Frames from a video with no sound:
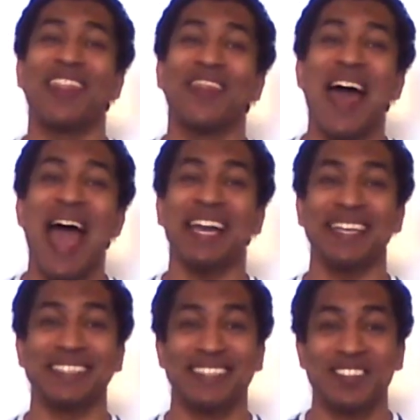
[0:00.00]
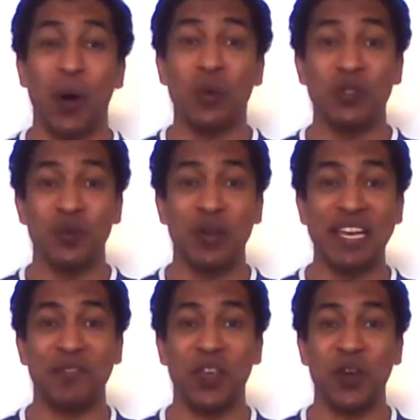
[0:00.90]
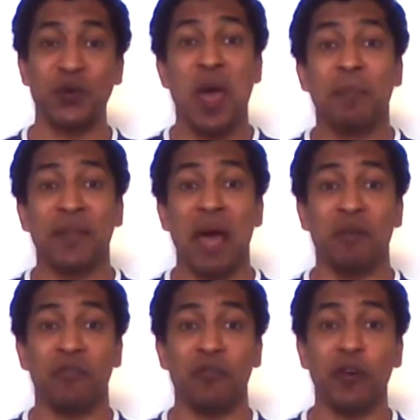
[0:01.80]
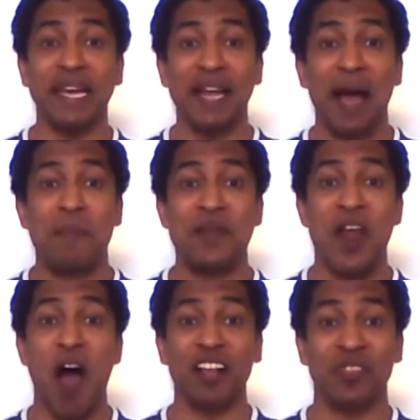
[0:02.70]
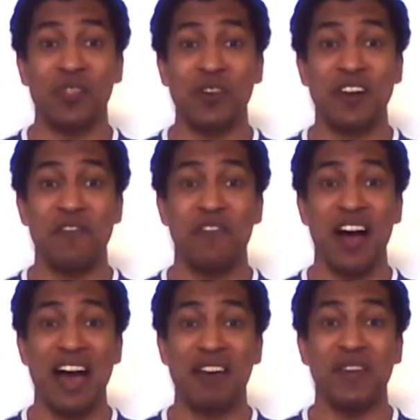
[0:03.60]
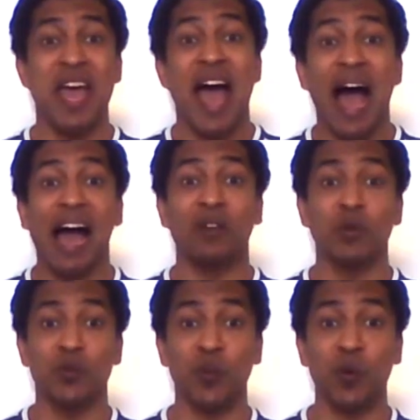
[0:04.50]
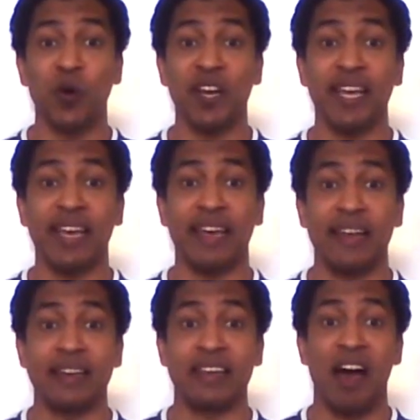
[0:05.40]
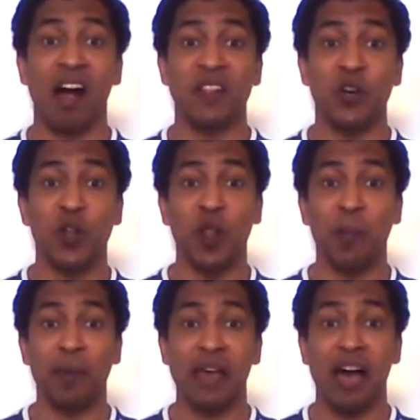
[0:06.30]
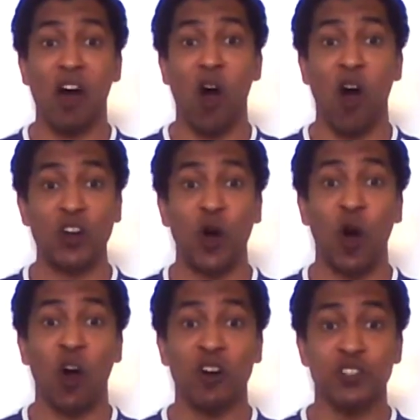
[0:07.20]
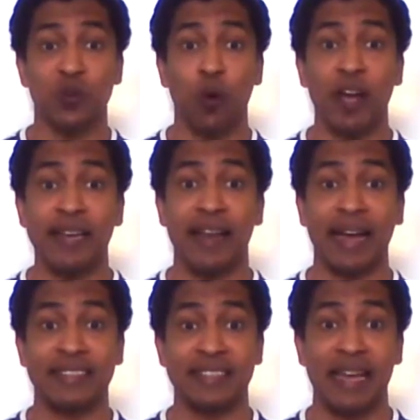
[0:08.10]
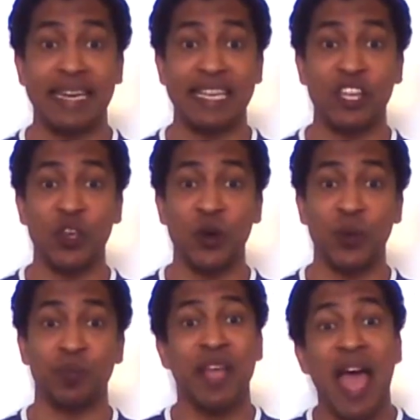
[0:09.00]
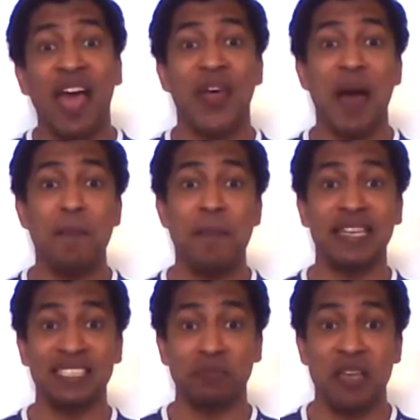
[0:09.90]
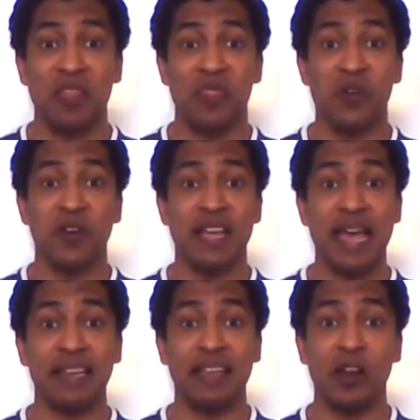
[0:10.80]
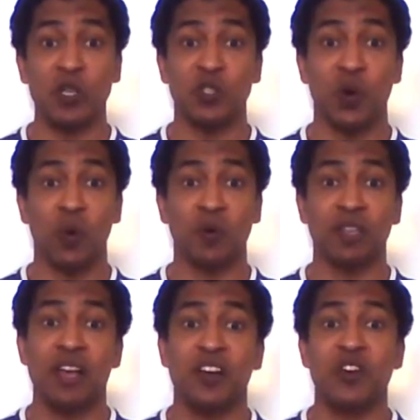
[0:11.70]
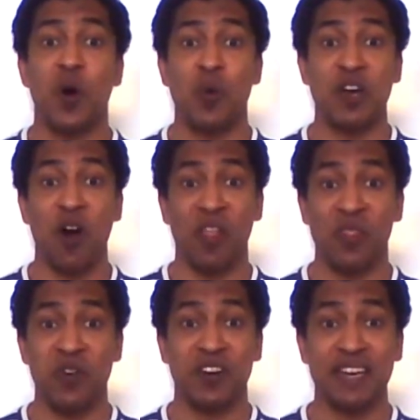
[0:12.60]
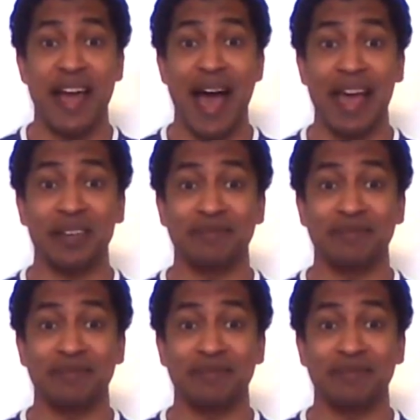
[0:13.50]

That is so sweet of you, but I'm afraid I'm not 35. I was born in Cali, Colombia on August 1, 1982. That makes me 38 years old, going on 39.